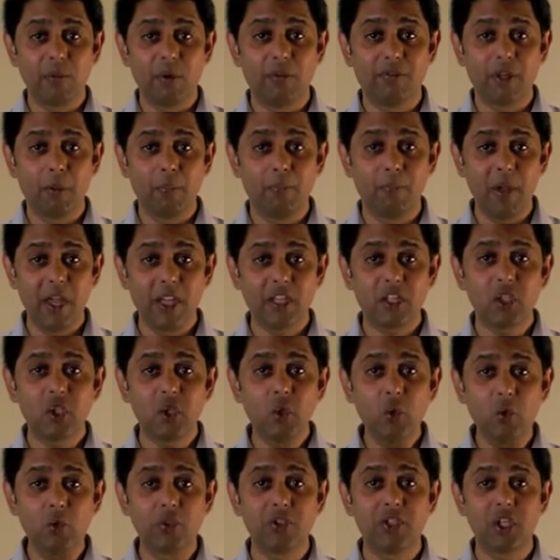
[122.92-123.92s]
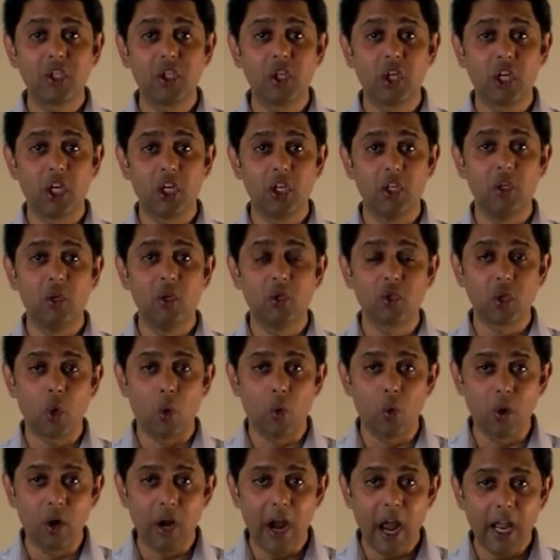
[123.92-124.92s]
of the best tools that you can use
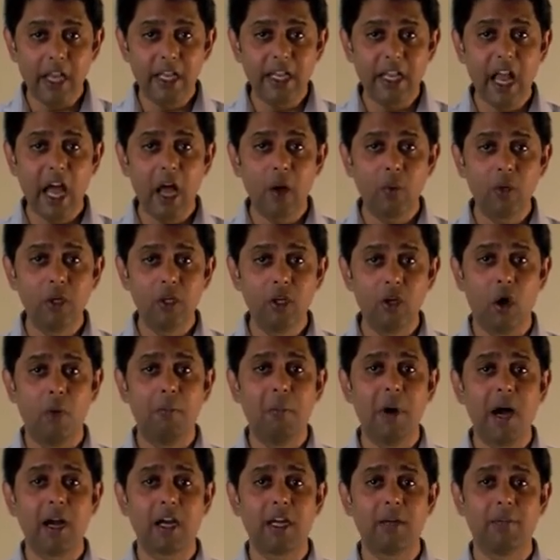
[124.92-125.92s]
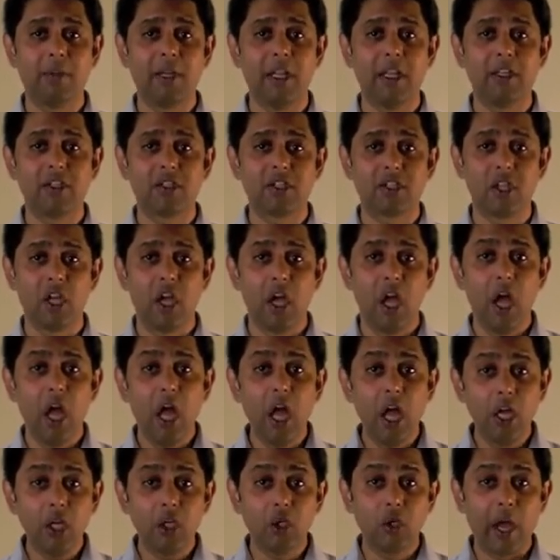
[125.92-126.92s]
right now in your marketplace
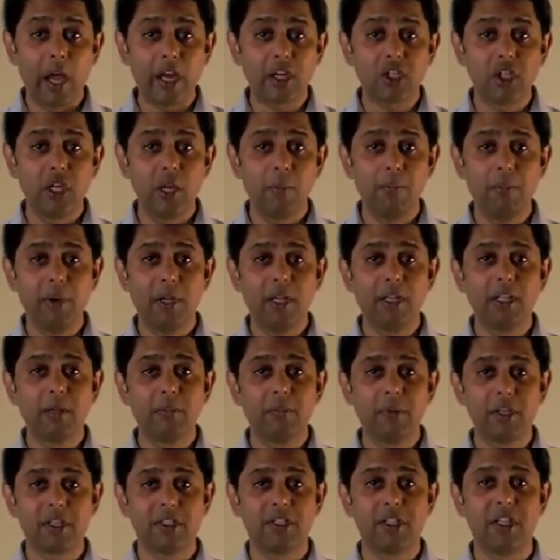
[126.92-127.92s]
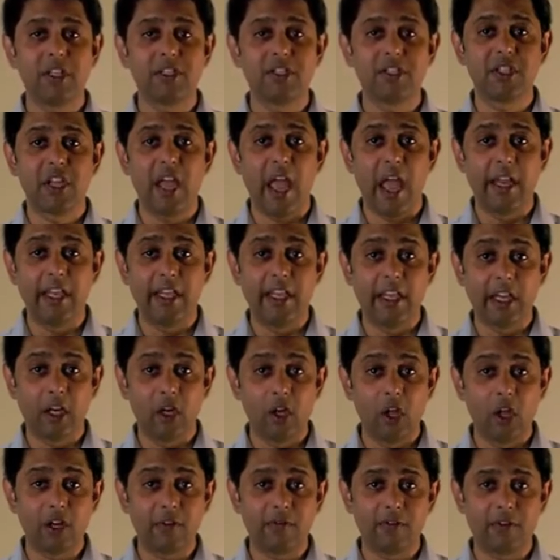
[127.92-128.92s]
to actually build a business and get a
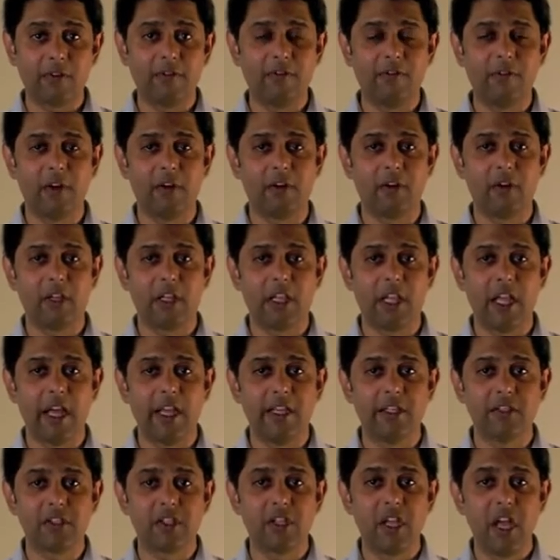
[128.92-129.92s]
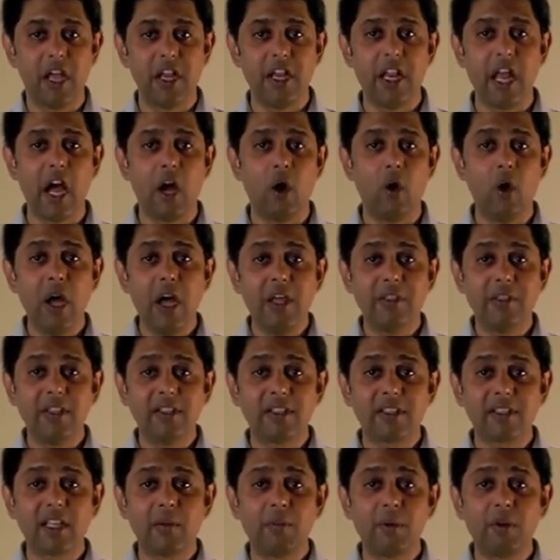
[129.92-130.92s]
lot of referral clients. Now, these
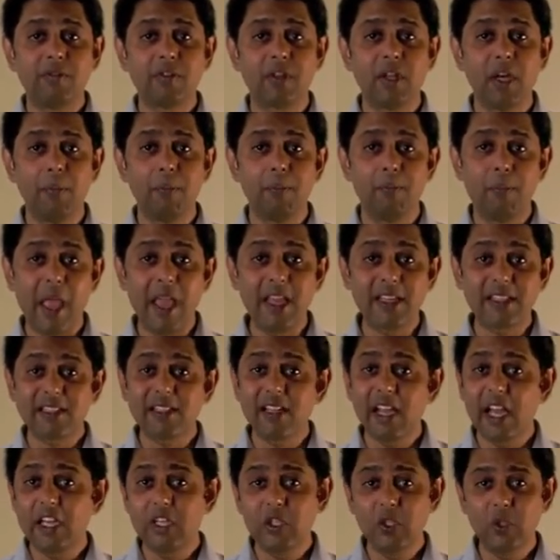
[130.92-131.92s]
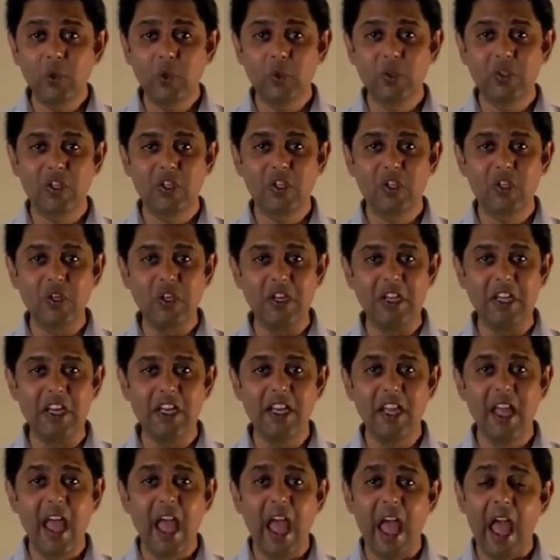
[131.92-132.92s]
are some of the baseline tools that you
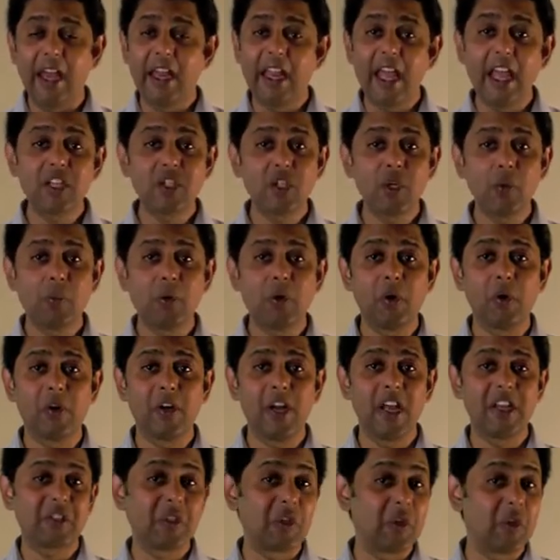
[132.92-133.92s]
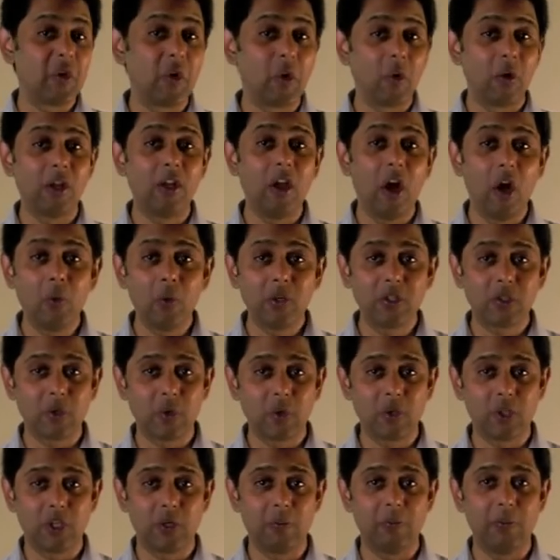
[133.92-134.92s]
need, and as you progress and grow along with
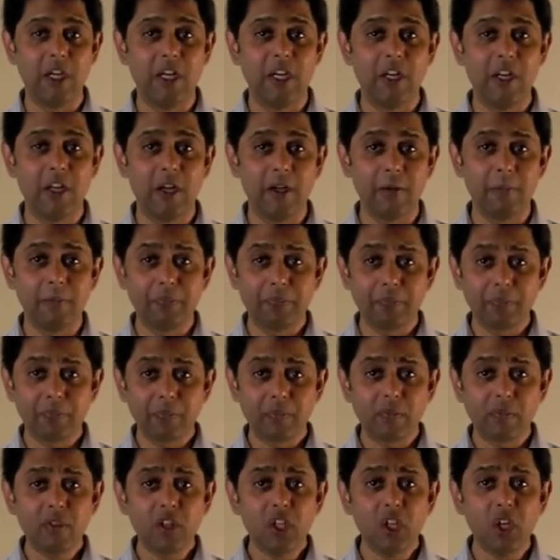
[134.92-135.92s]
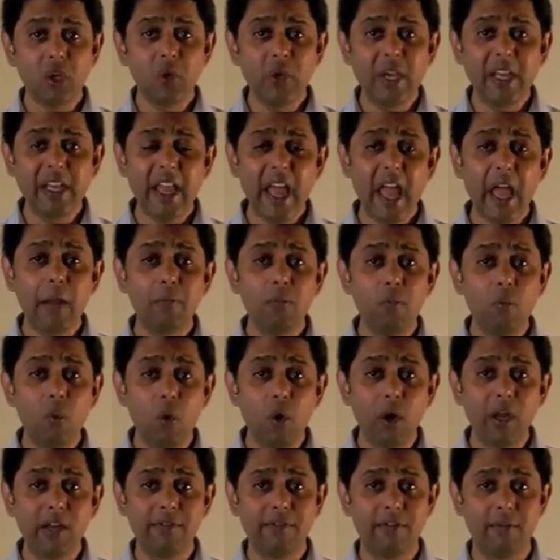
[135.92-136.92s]
social media, you can add
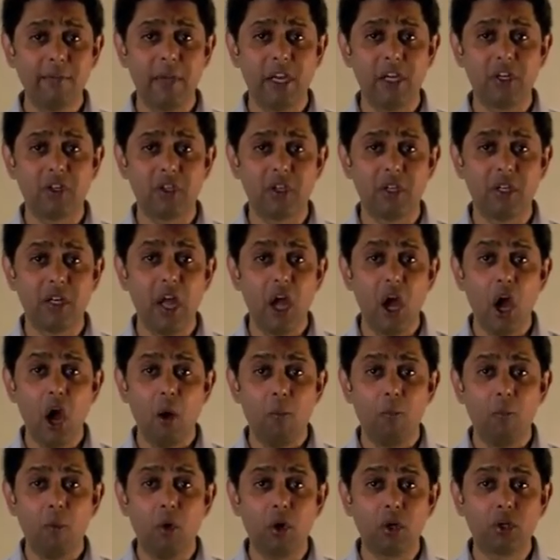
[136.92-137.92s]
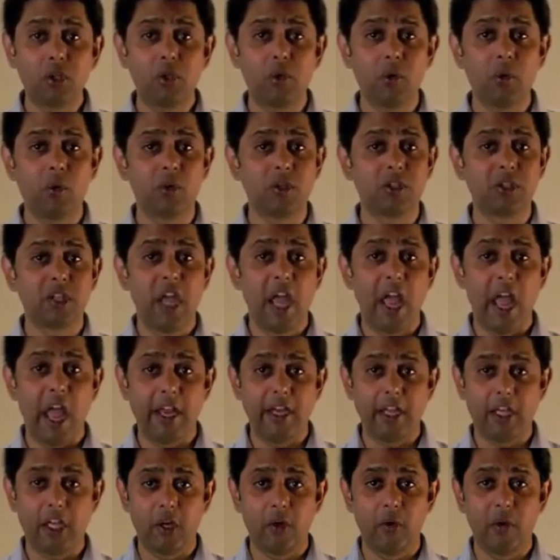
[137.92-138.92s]
more information, more tools,
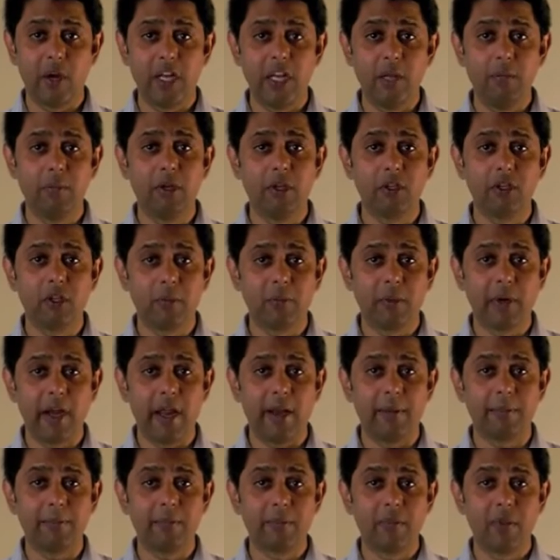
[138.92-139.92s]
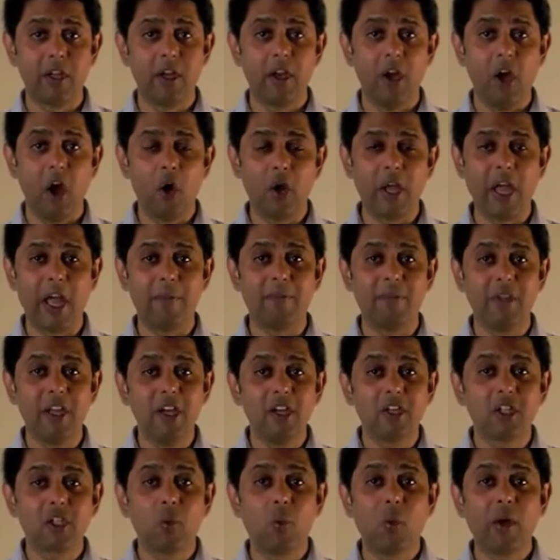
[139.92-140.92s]
and you can really build your brand. Okay,
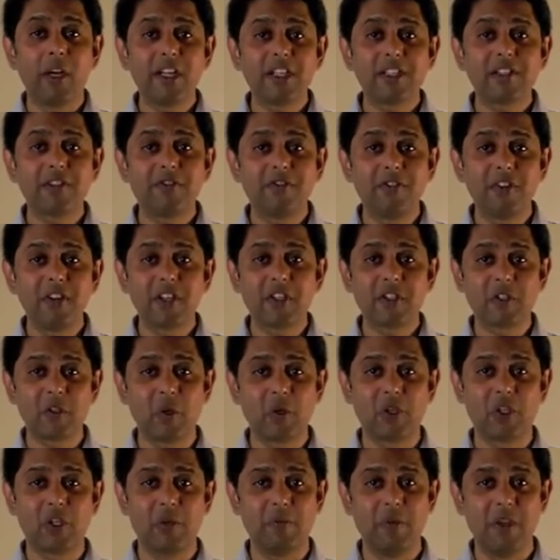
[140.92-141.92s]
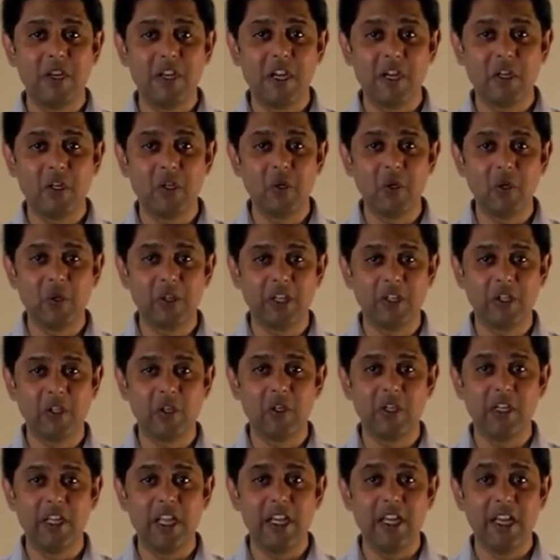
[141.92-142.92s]
so what is the first social media tool that you
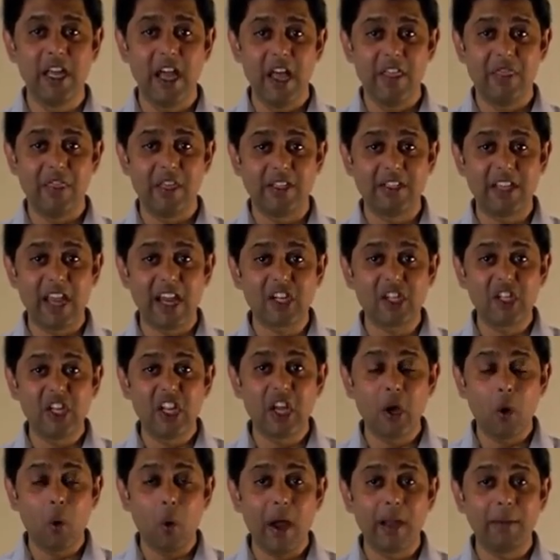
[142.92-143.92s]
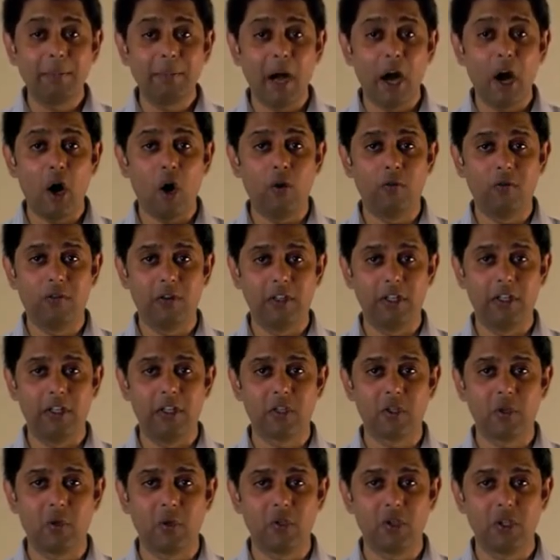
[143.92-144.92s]
need that's actually quite powerful in the
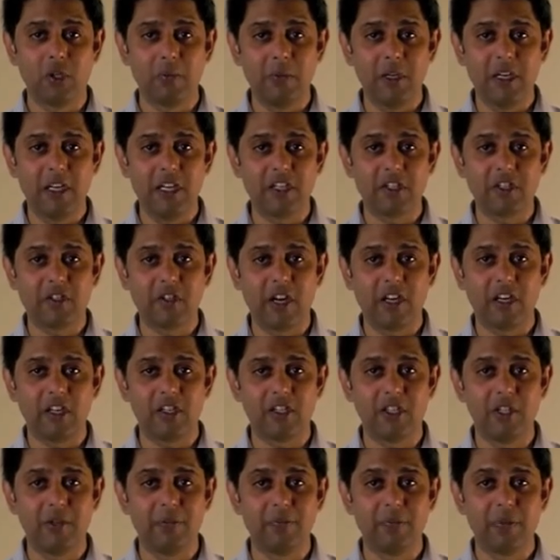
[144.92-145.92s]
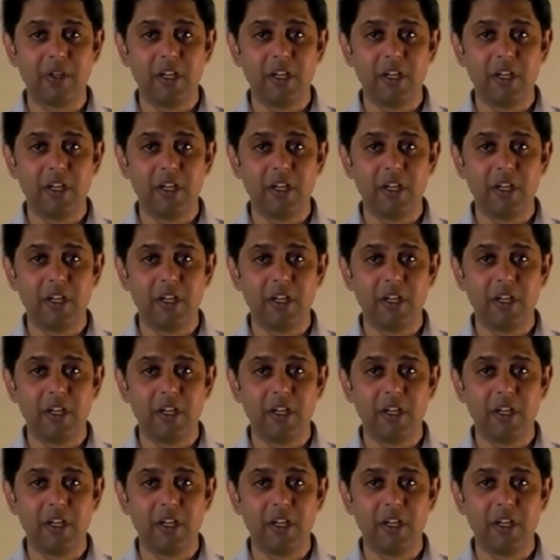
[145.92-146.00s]
social media strategy?